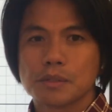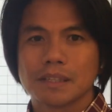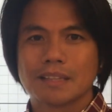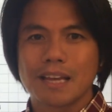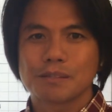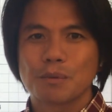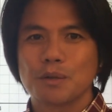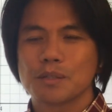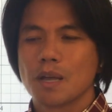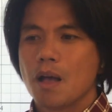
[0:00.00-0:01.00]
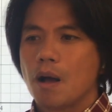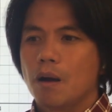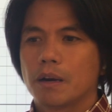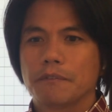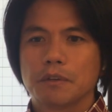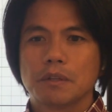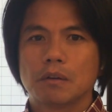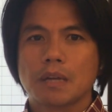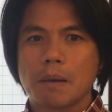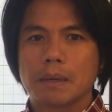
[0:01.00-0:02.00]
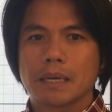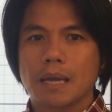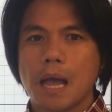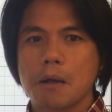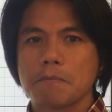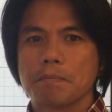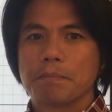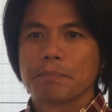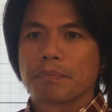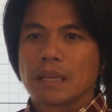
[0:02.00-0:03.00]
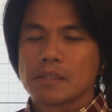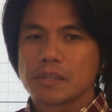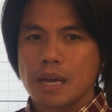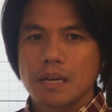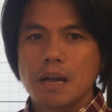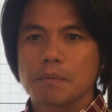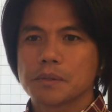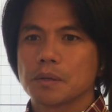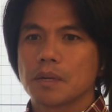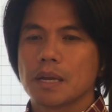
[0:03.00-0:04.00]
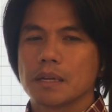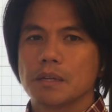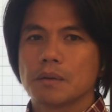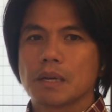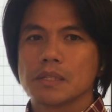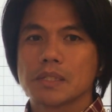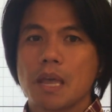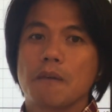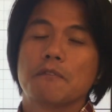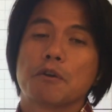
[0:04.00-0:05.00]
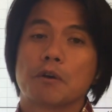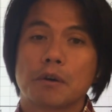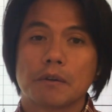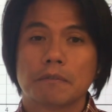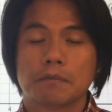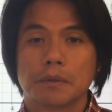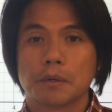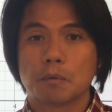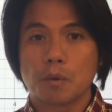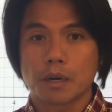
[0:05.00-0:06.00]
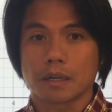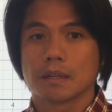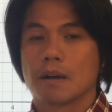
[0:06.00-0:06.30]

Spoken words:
the Desmos, or if you don't have an account, sign up so that you can save your work.